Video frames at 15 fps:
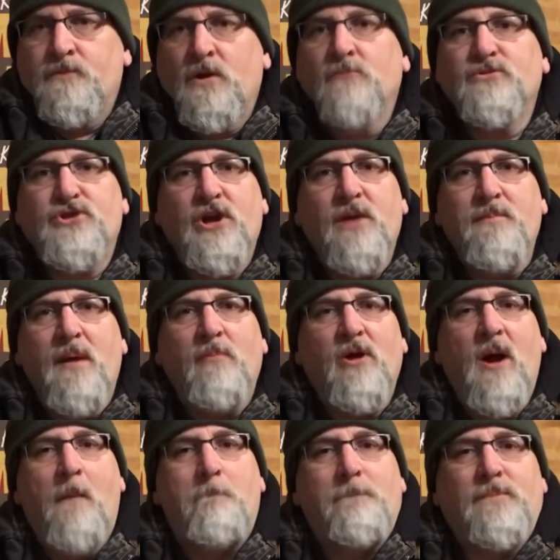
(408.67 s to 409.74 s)
Cherry
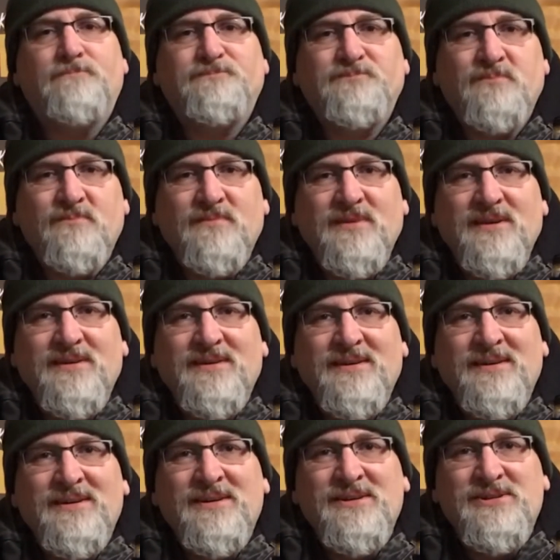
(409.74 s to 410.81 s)
bubblegum.
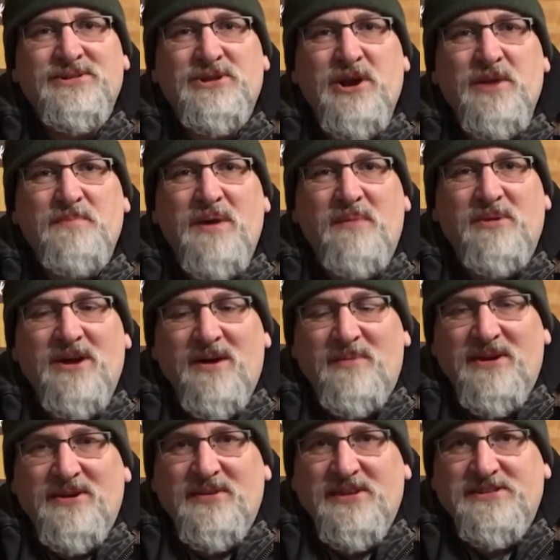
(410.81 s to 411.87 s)
Cherry bubblegum. I
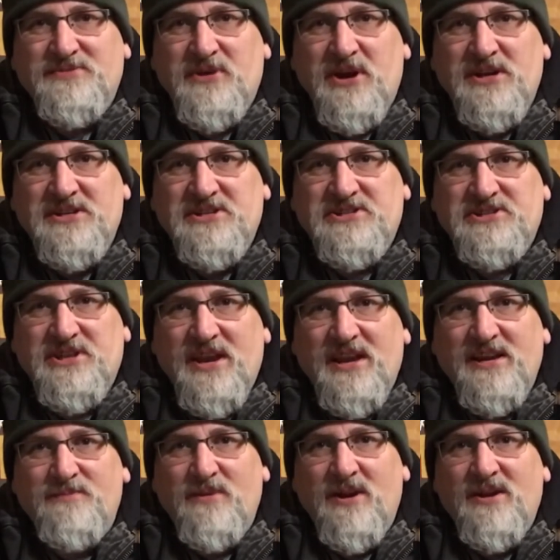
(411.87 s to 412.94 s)
know that's very
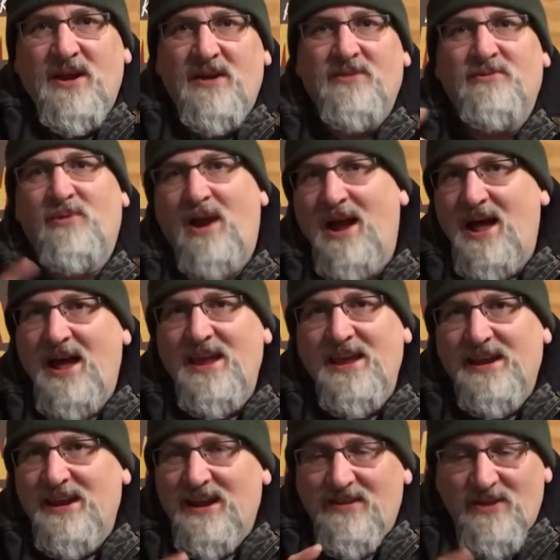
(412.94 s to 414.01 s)
distinct, but the rye
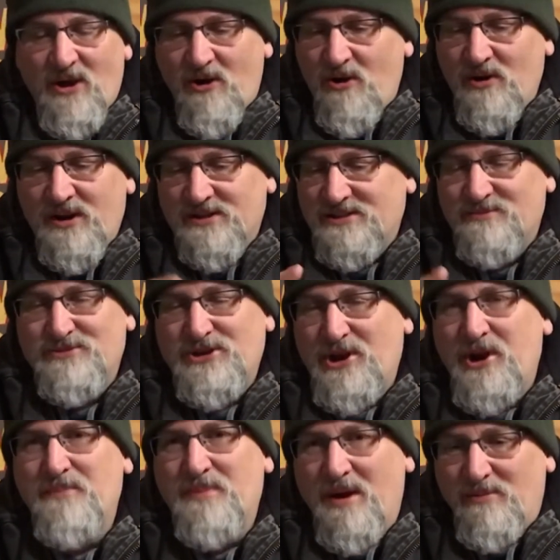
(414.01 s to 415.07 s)
again, the oak, and some
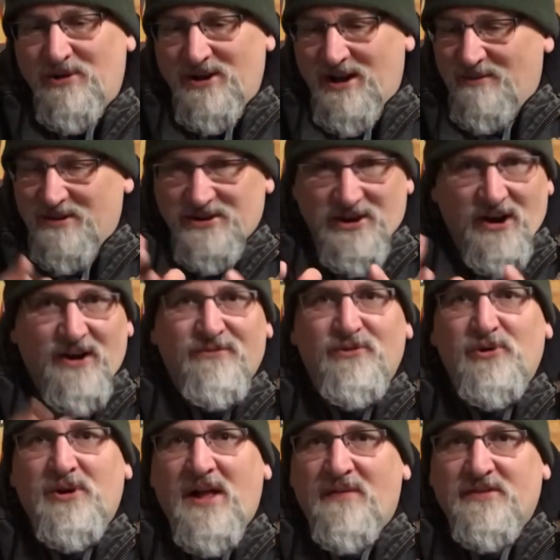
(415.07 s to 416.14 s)
cherry bubblegum and dark
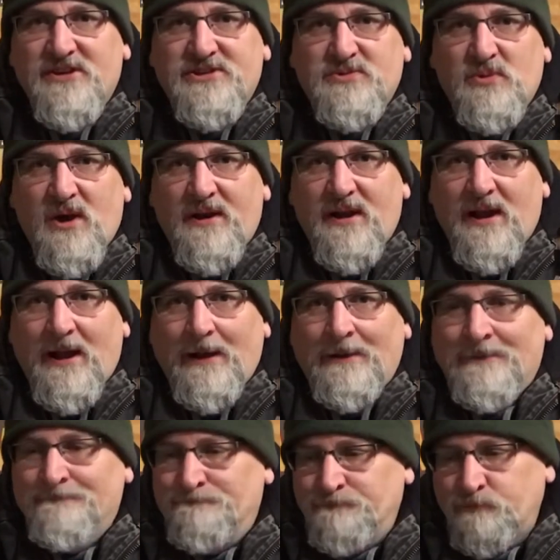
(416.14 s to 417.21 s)
fruit on this one.
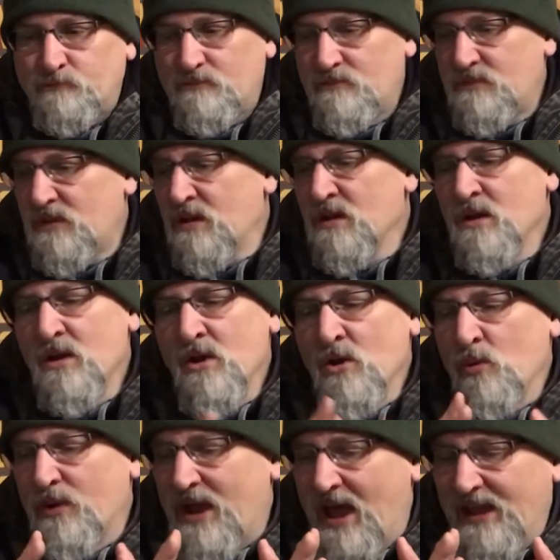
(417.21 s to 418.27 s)

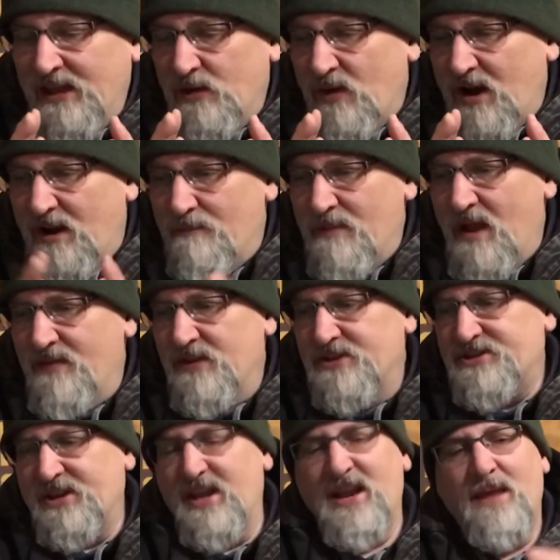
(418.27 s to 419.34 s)
Would highly recommend
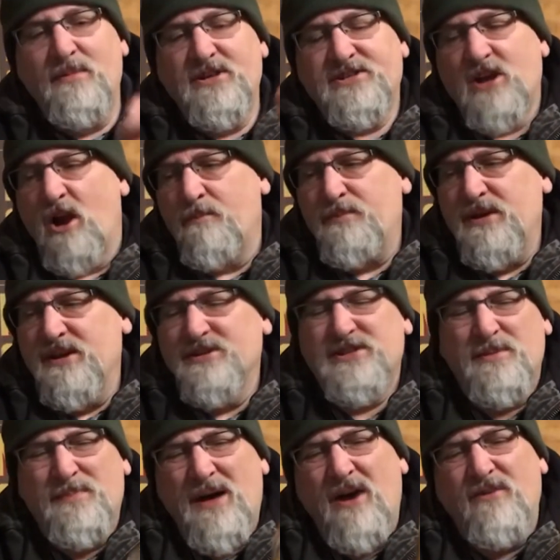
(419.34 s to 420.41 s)
this. Again, MSRP is
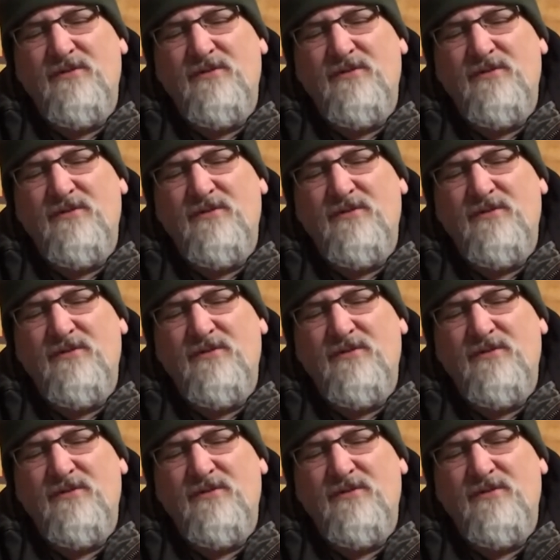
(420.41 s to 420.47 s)
about